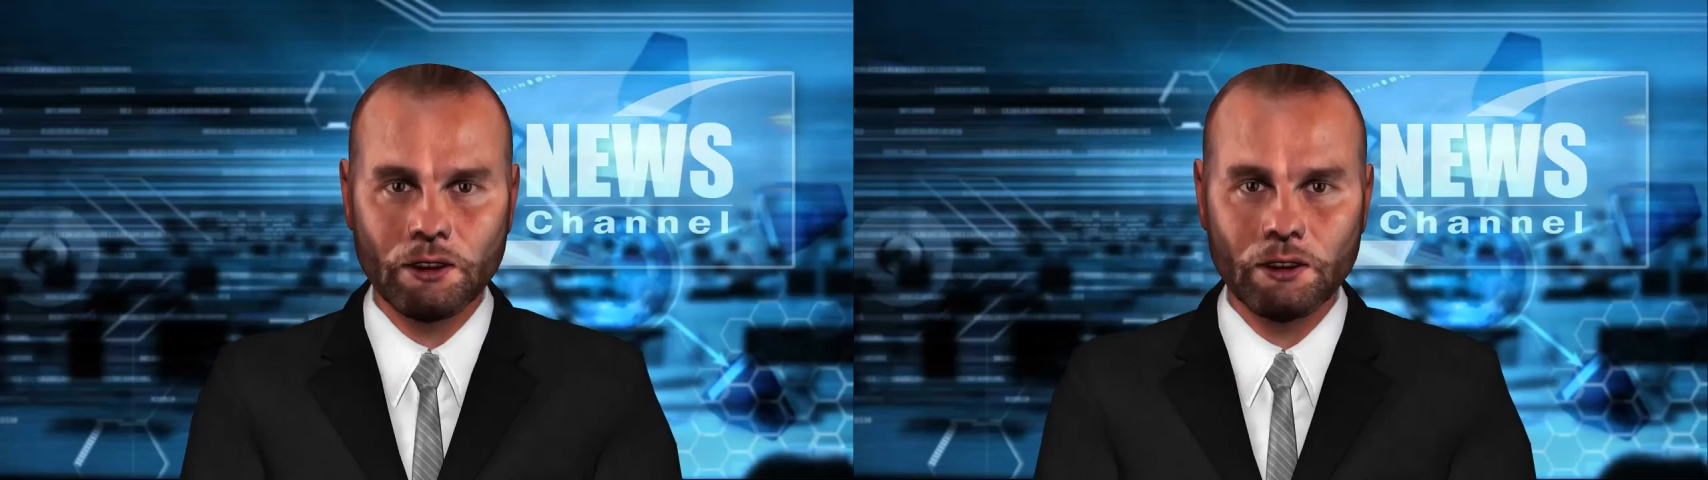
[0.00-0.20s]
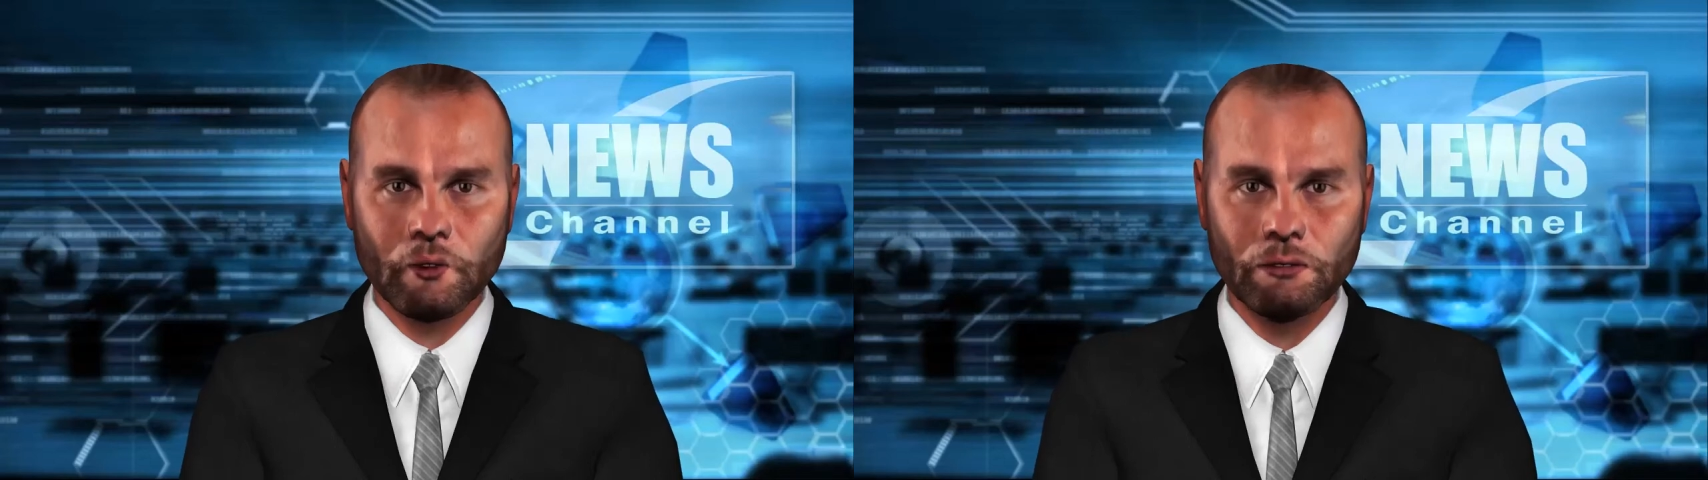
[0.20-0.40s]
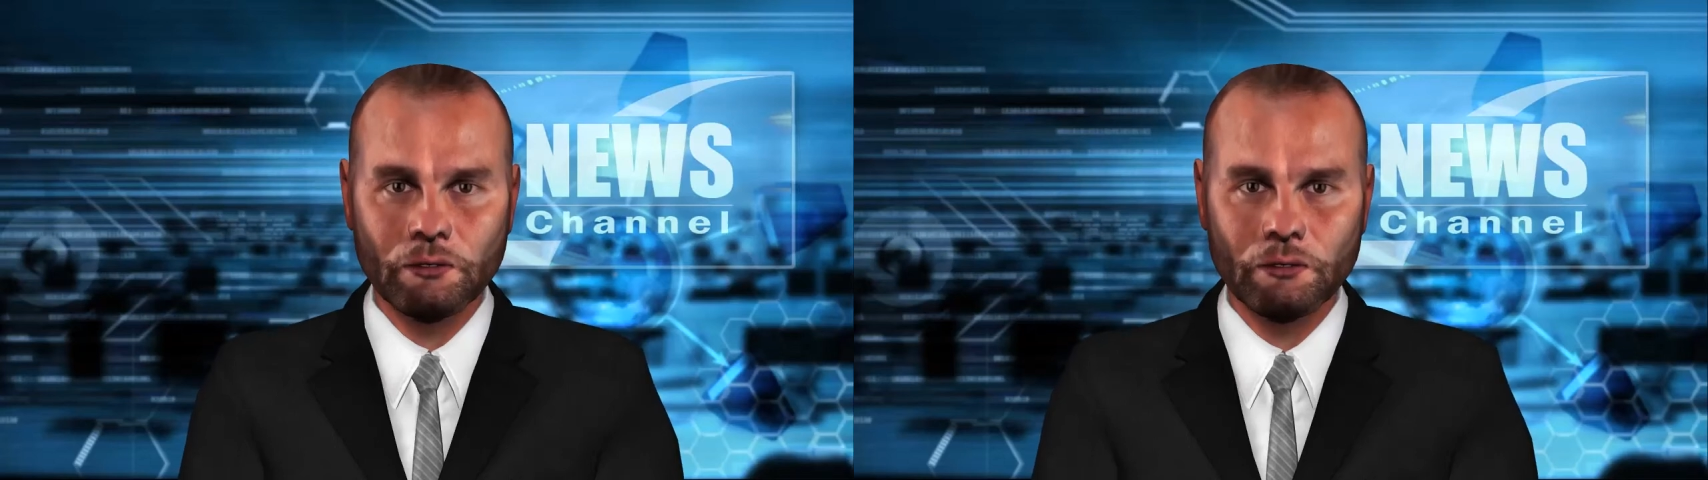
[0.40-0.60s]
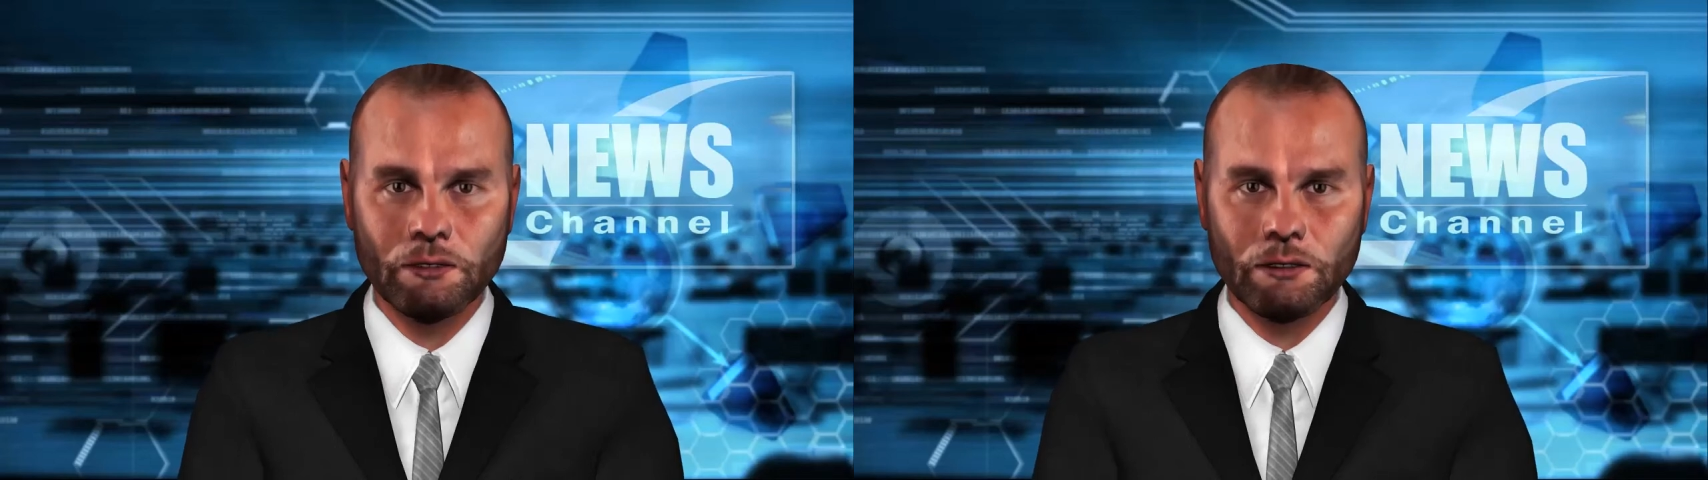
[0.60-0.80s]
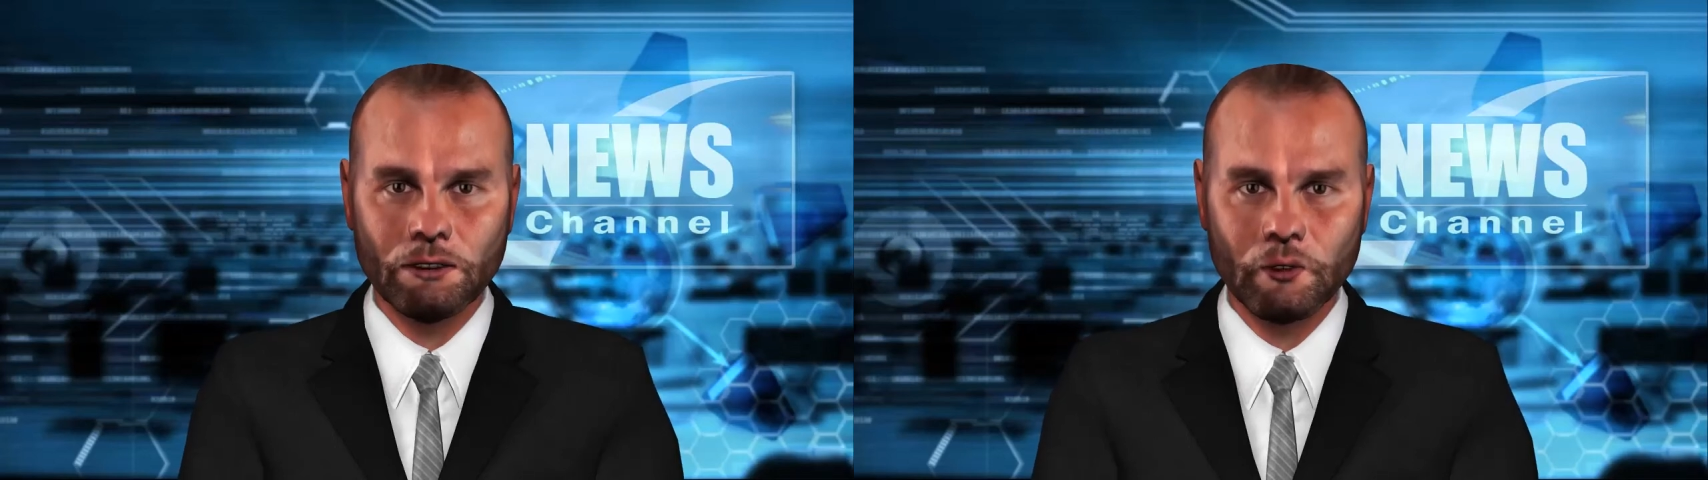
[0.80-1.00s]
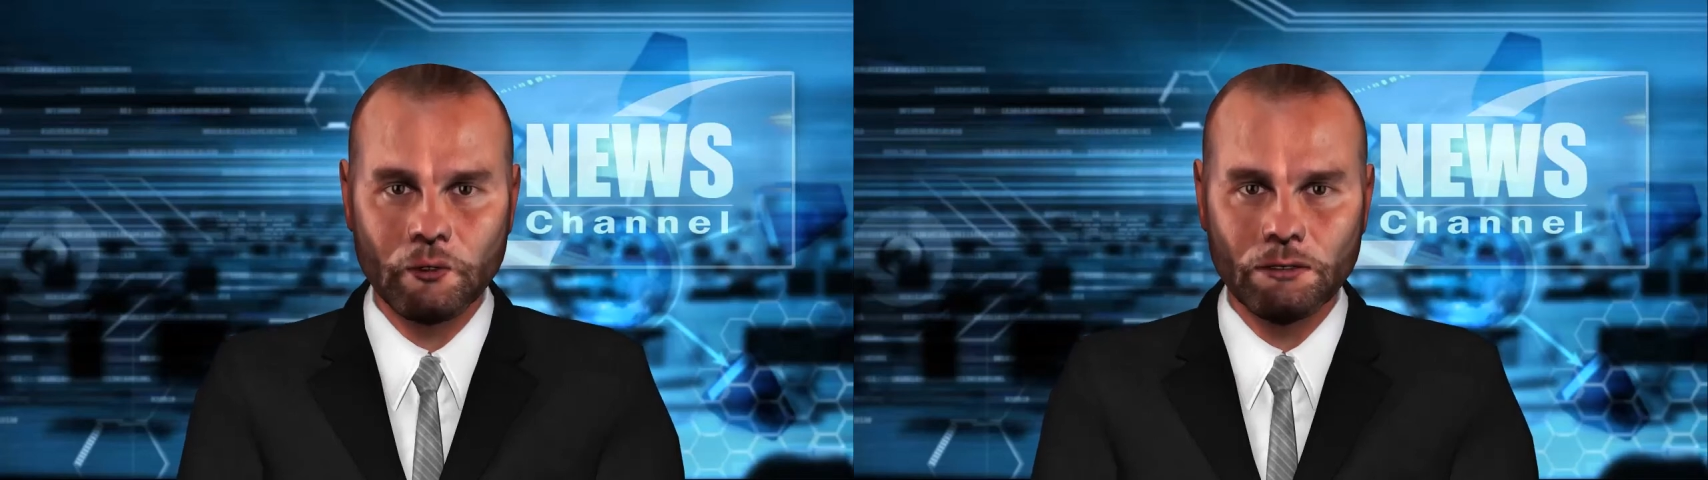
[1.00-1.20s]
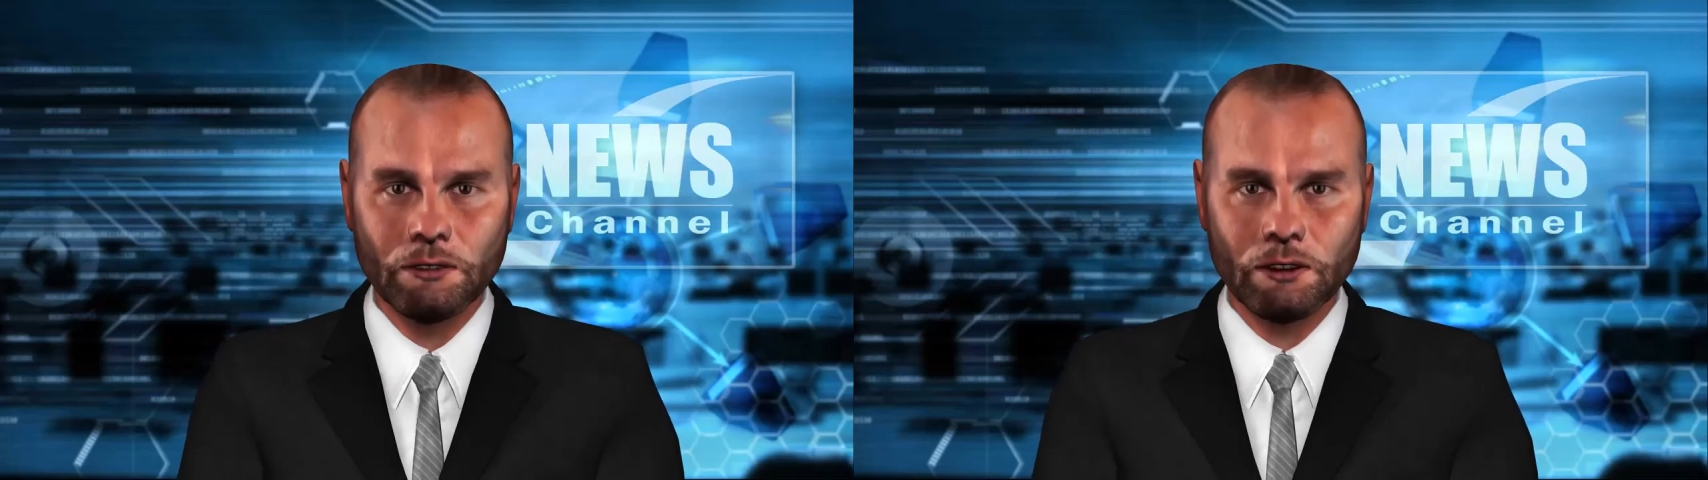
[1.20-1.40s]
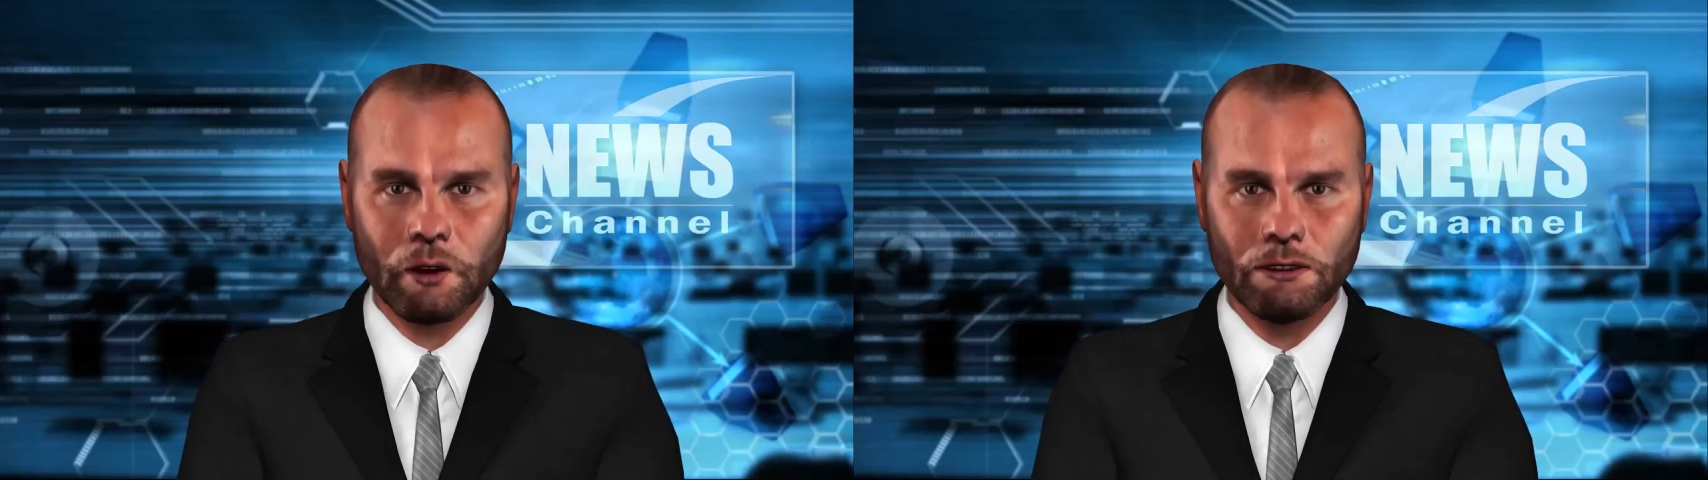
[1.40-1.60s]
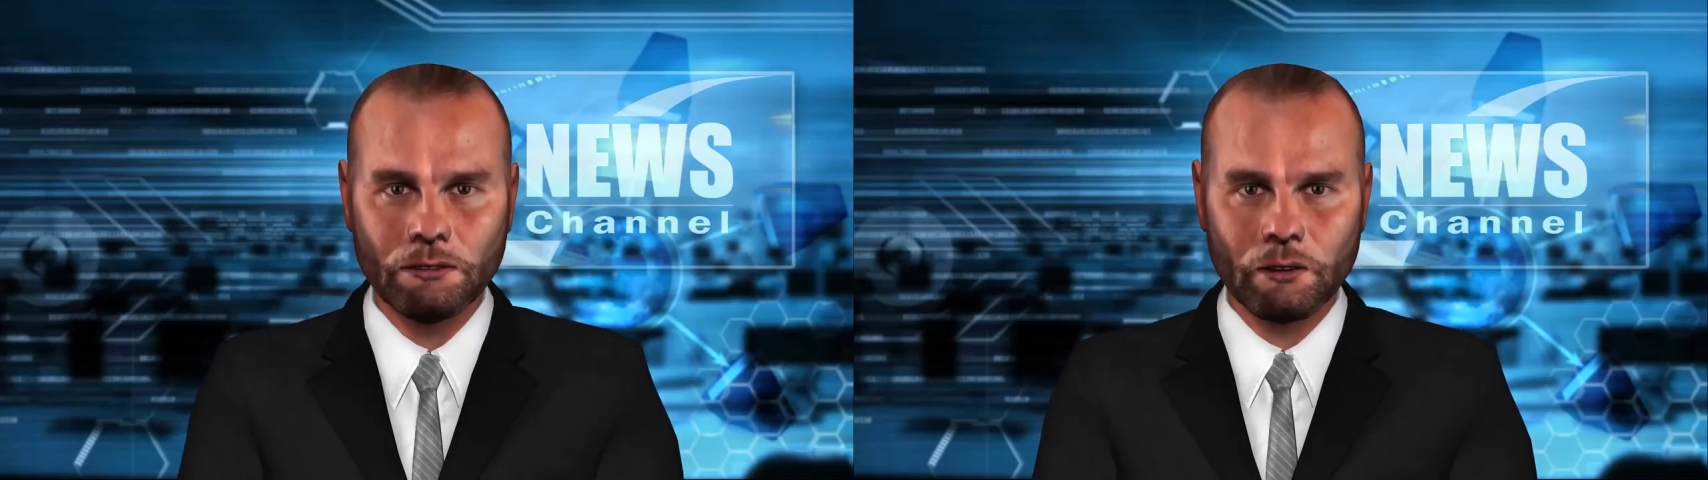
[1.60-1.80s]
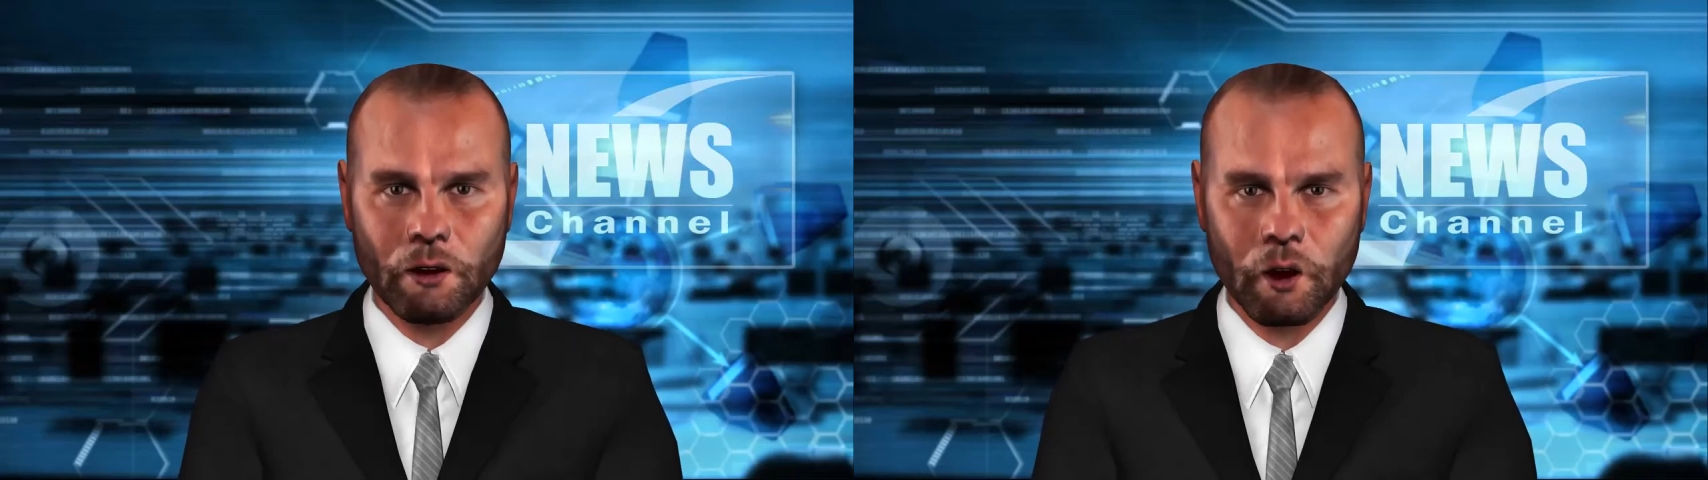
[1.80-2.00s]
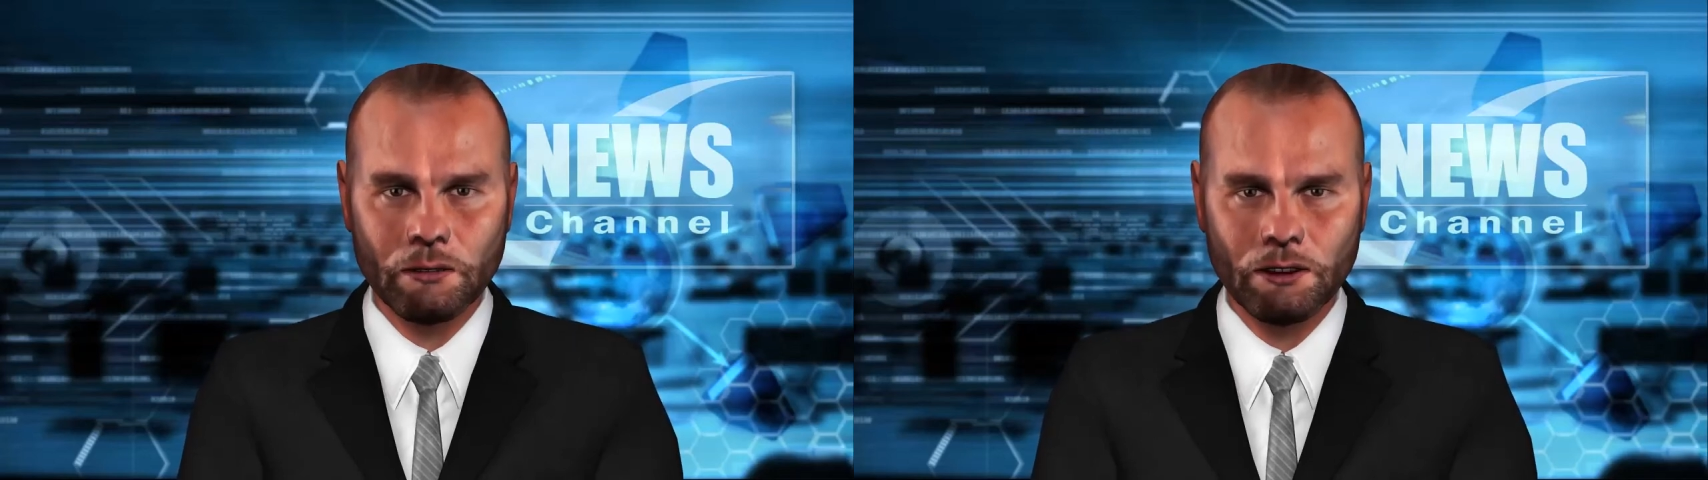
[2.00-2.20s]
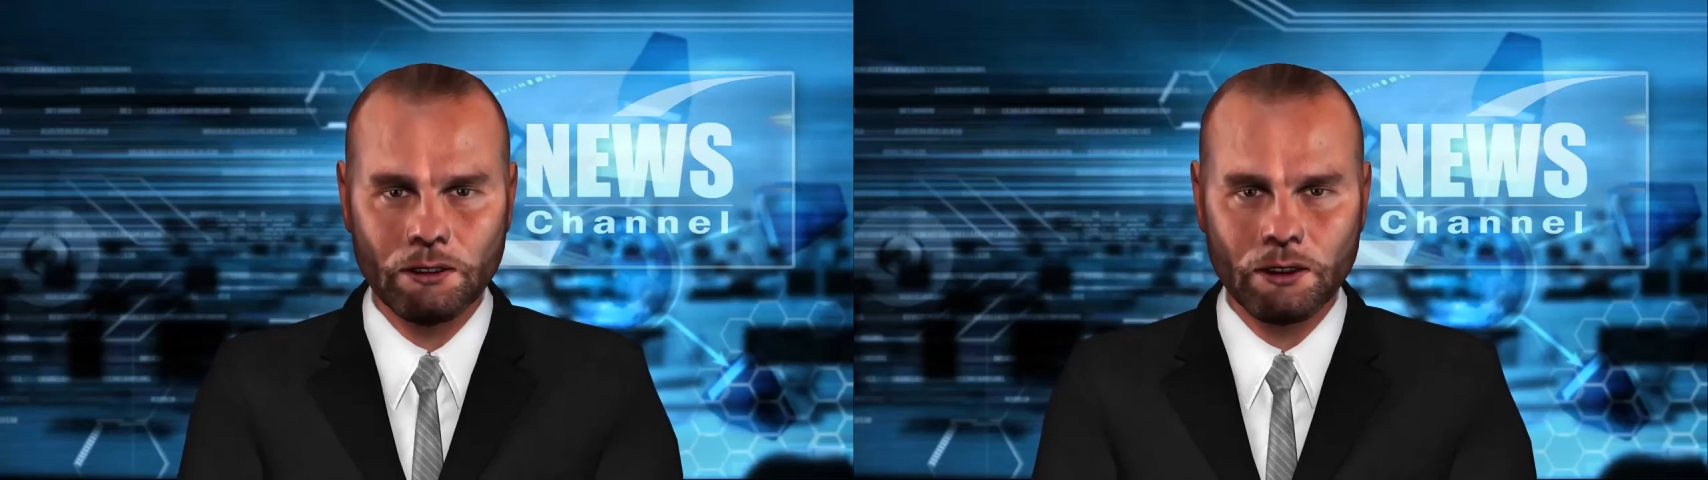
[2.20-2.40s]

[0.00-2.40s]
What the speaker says: In the UK, the government finally